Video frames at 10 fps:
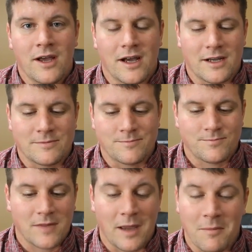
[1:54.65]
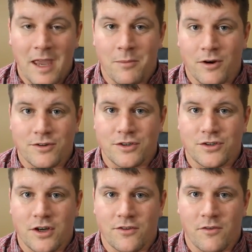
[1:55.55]
I may purchase
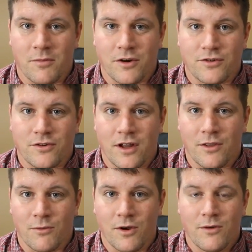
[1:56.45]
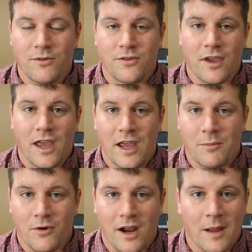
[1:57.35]
shares of Berkshire down the road, say
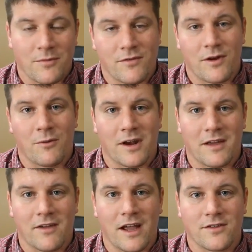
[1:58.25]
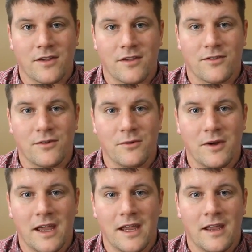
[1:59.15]
perhaps if I want to have access
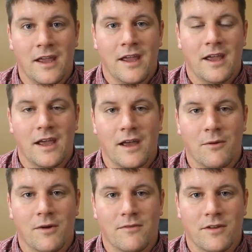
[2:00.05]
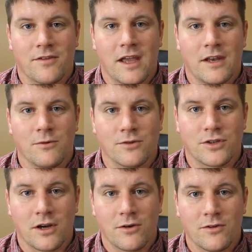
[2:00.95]
to one of its annual
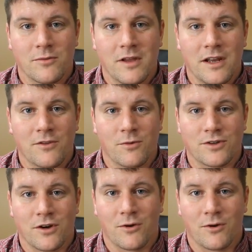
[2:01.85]
shareholder meetings, which are